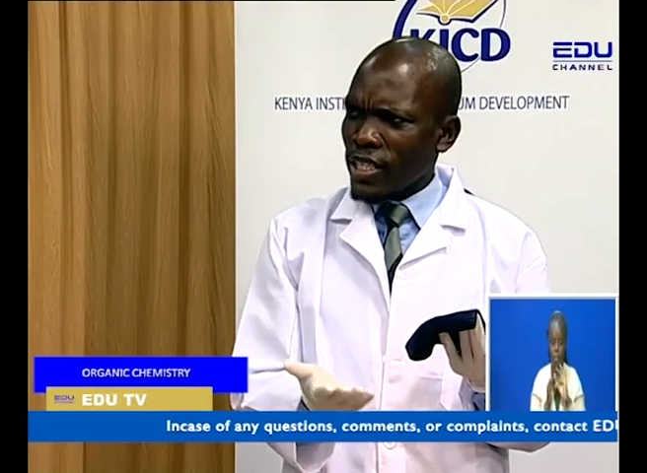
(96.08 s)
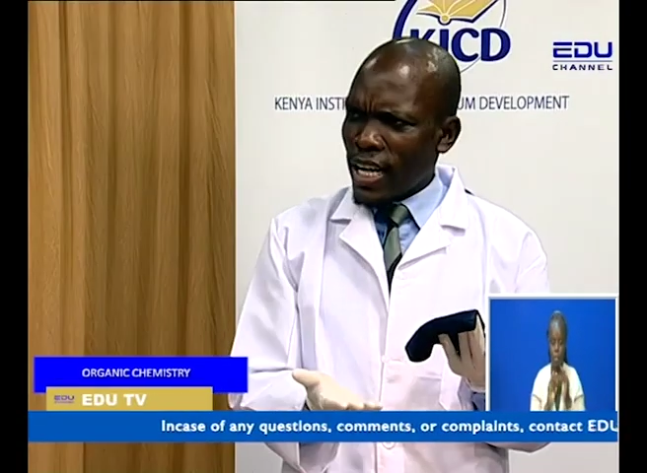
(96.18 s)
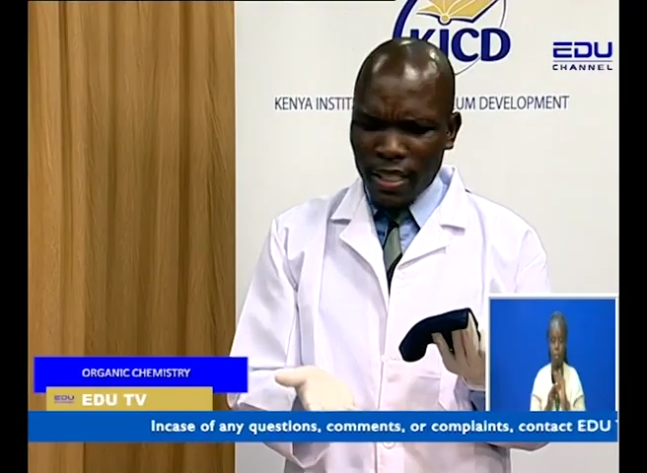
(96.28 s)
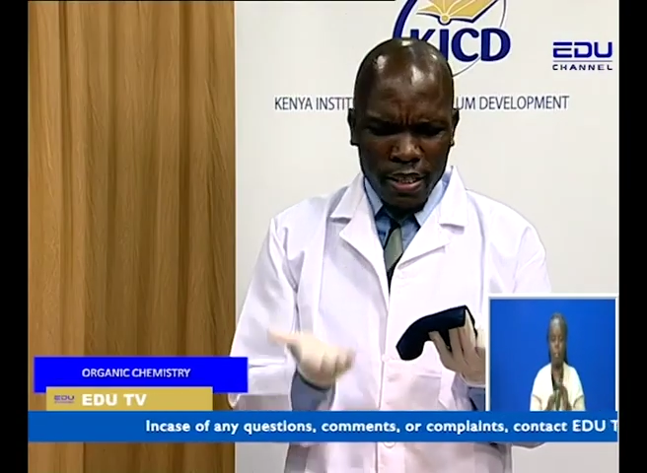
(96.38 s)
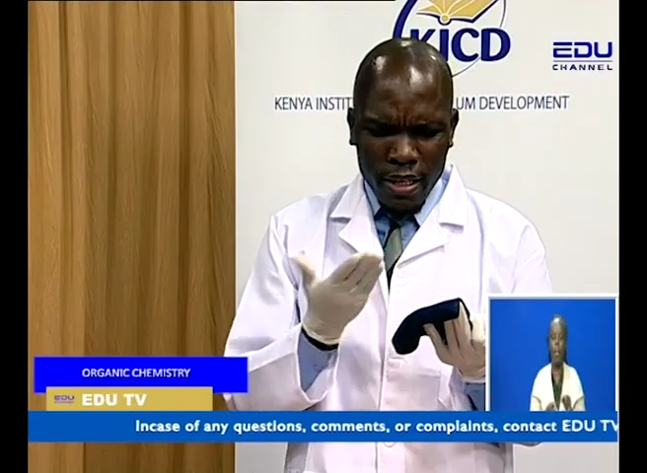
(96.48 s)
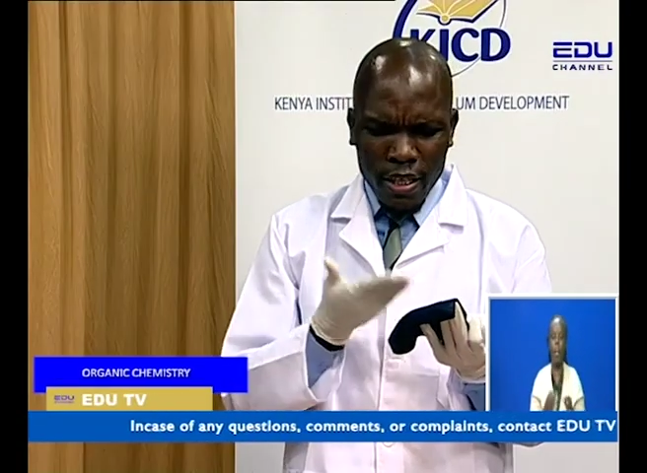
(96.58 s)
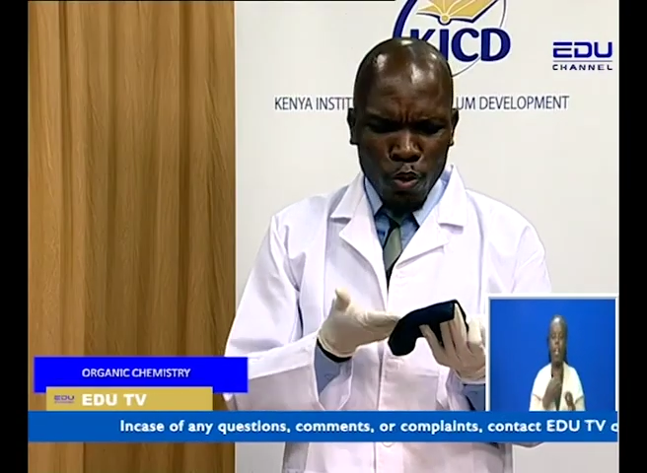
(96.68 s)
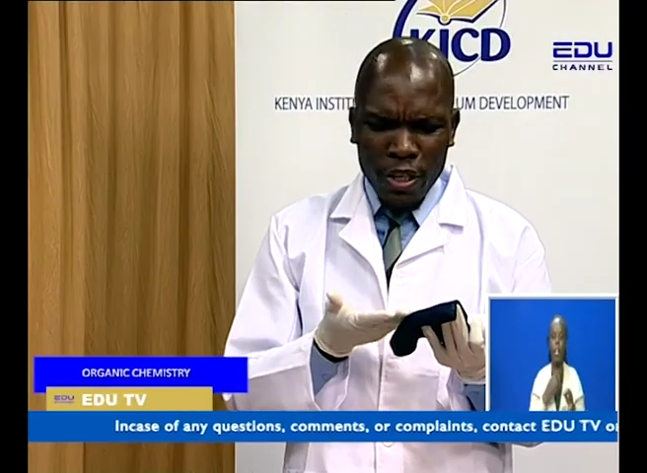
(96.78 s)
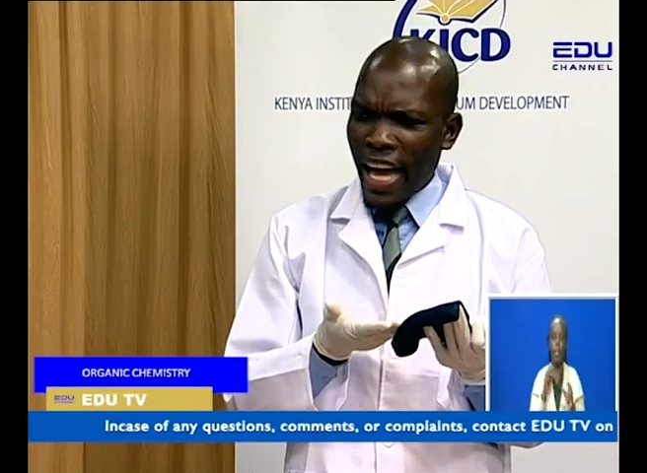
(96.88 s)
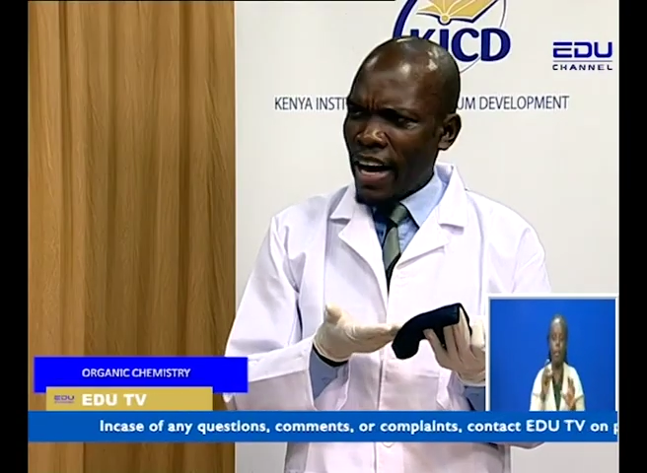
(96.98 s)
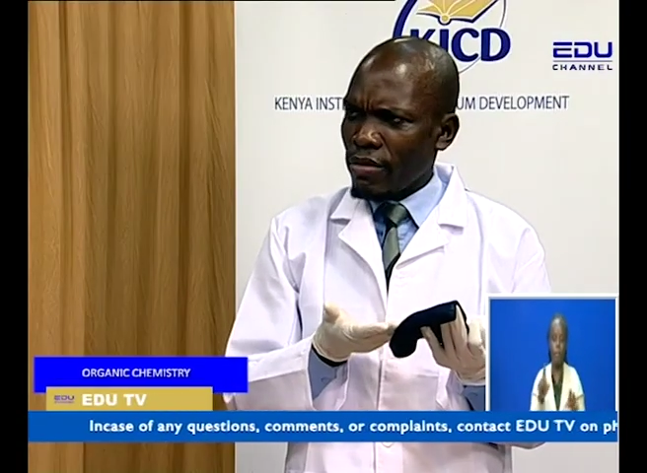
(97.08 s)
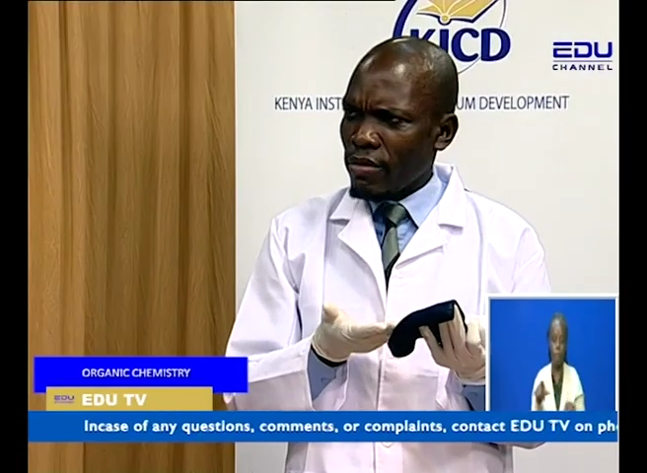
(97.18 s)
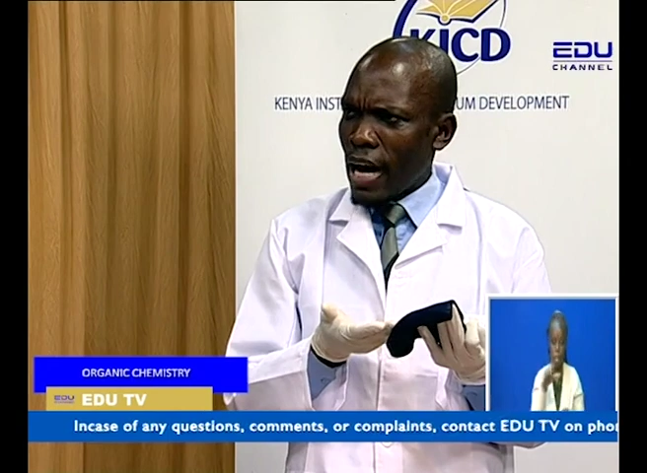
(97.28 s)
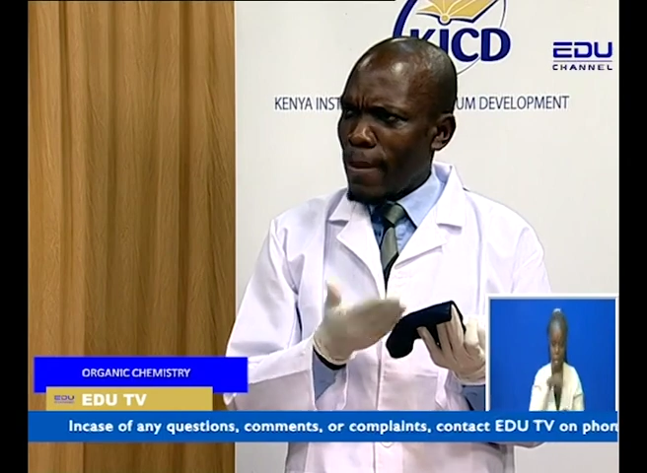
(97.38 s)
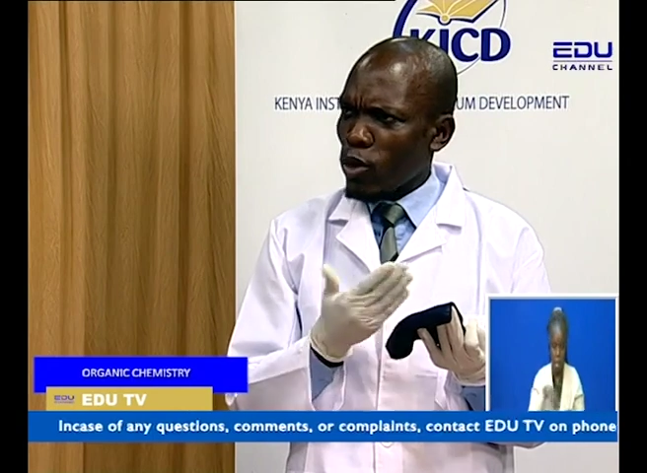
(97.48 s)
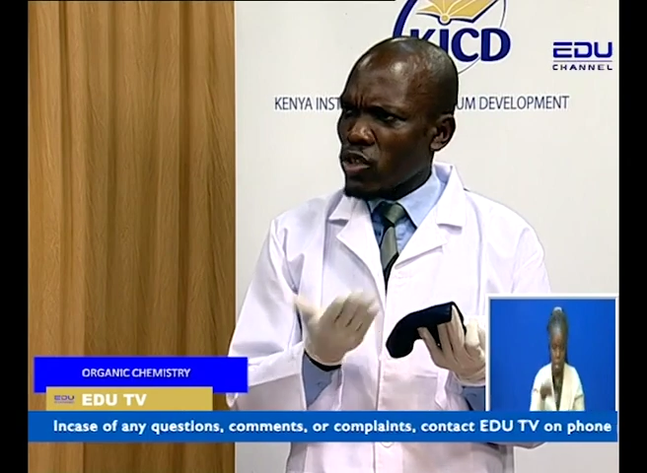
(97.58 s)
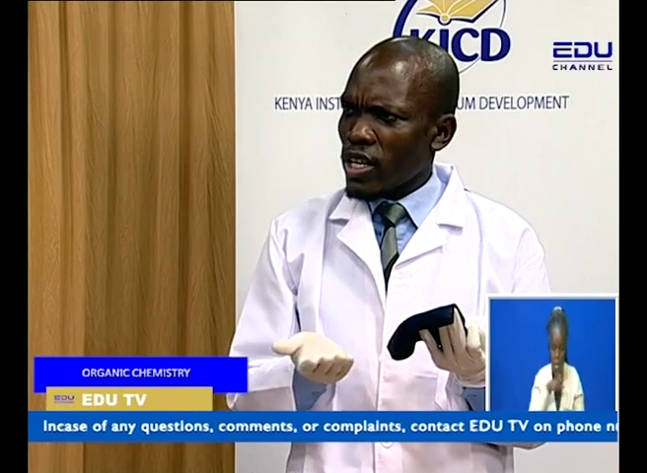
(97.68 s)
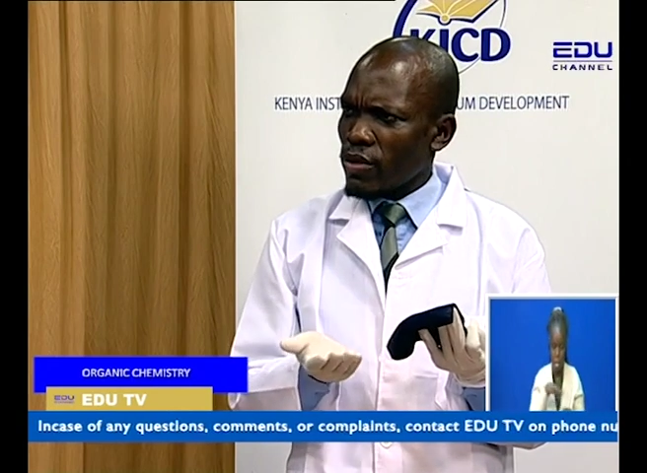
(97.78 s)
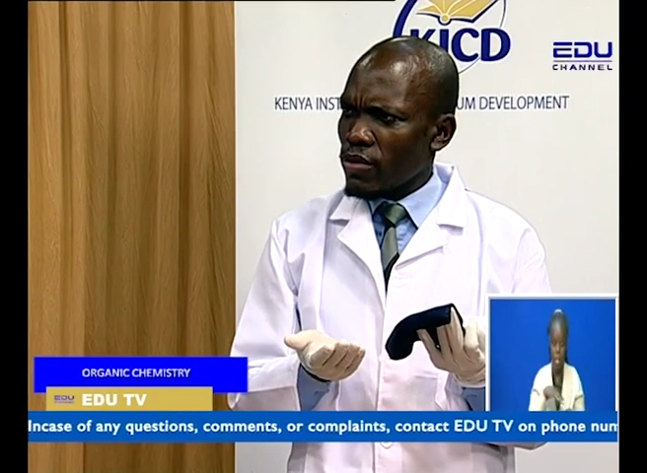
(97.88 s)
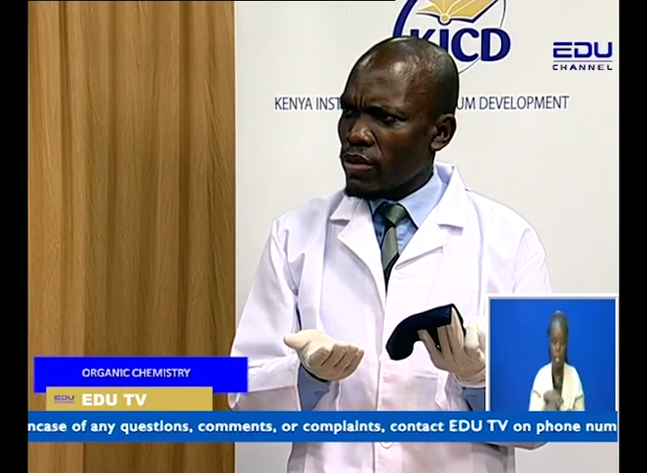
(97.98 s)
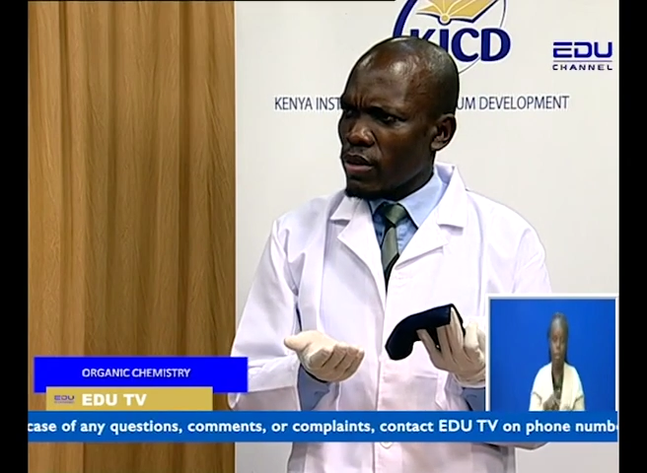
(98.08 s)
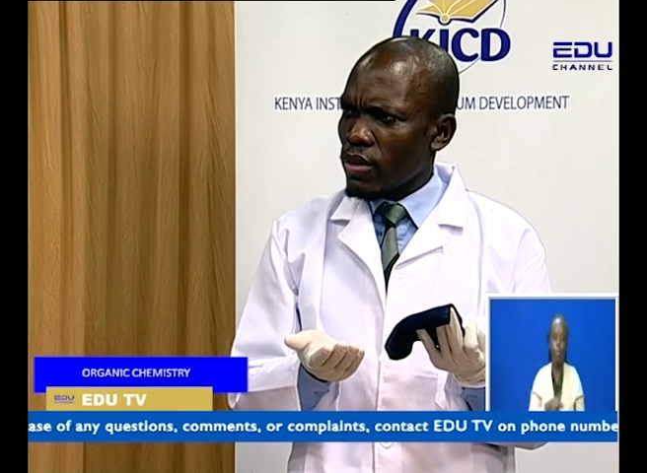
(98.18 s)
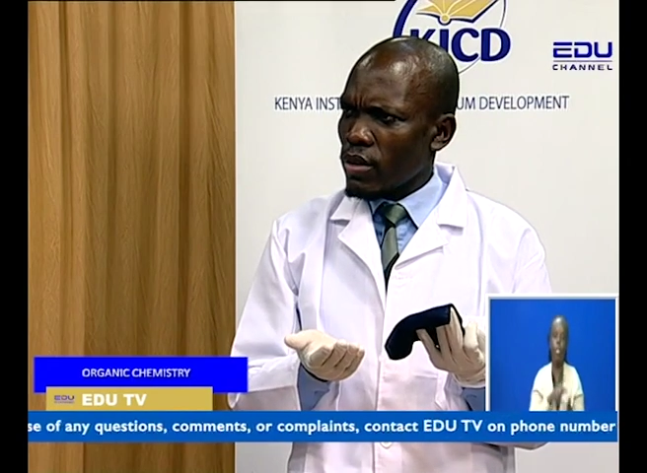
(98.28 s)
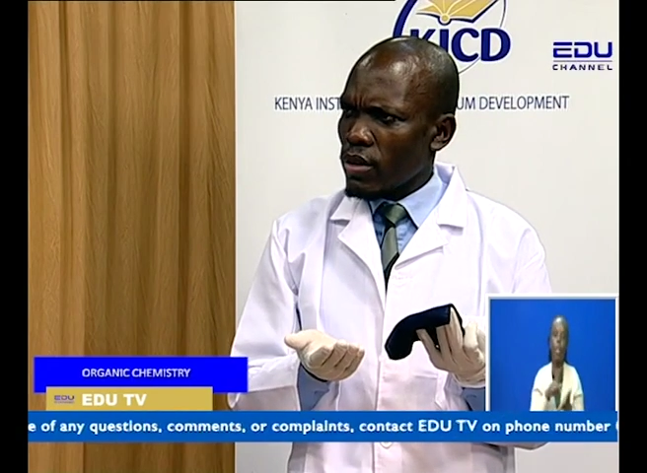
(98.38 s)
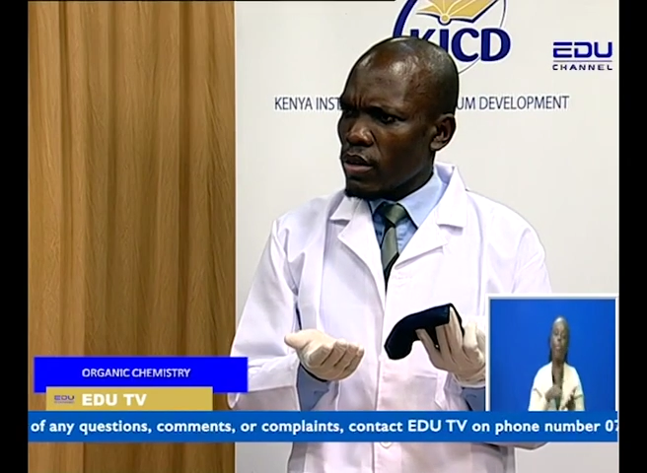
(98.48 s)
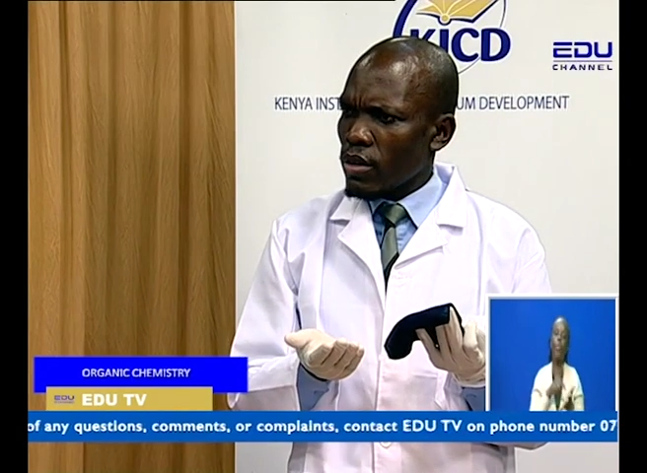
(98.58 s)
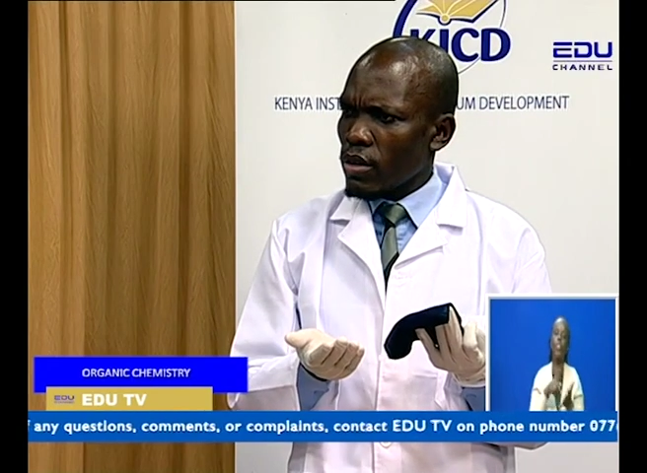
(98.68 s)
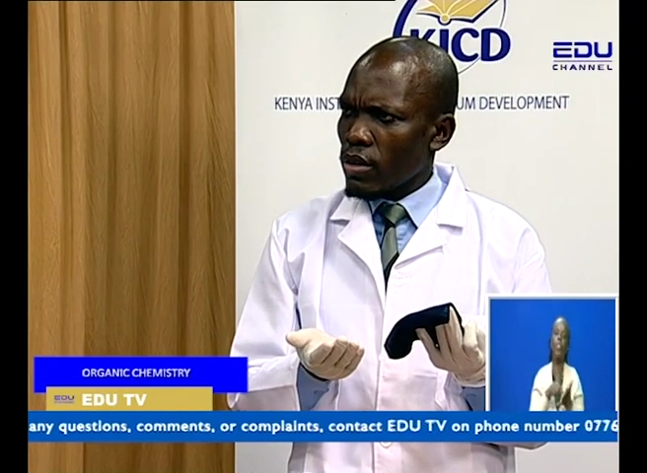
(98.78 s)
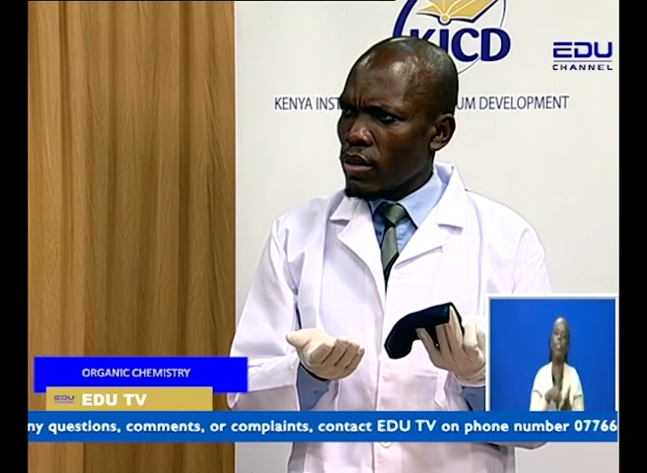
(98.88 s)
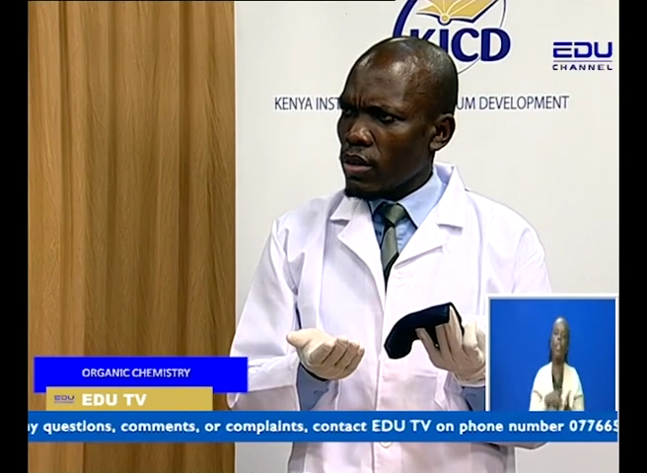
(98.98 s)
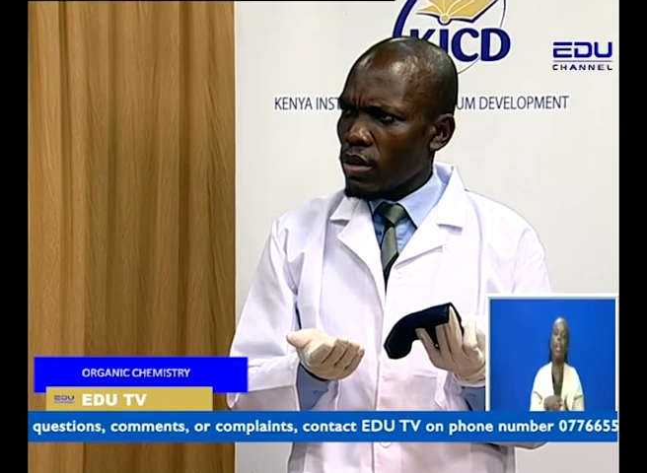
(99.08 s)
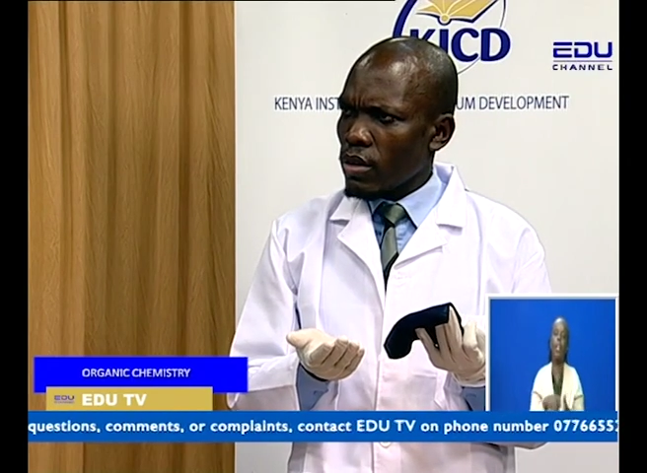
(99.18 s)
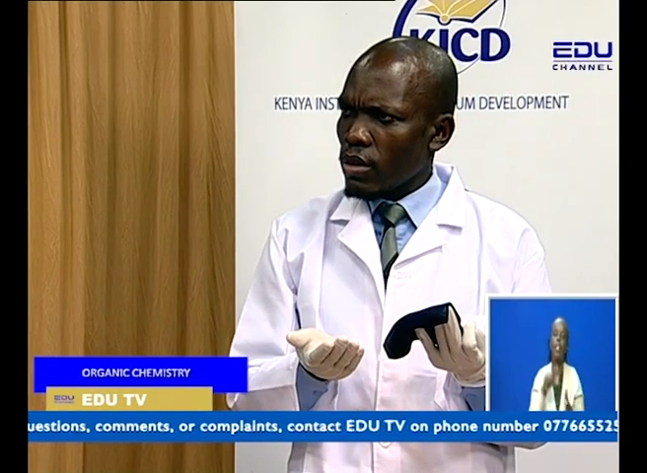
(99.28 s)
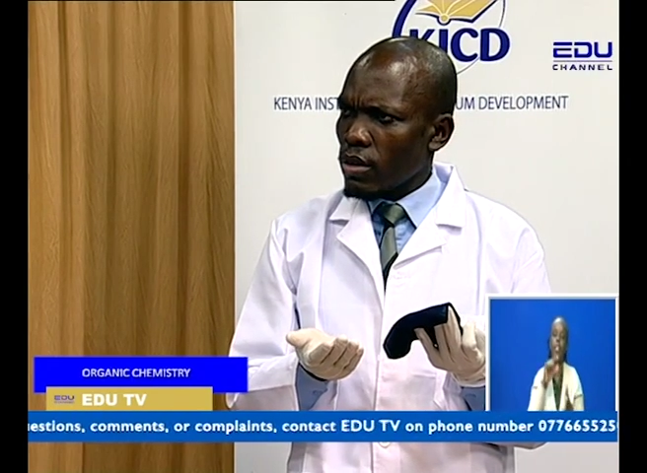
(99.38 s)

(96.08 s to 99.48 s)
gases and this is what I have? I'm not safe. You're not safe. You're not safe.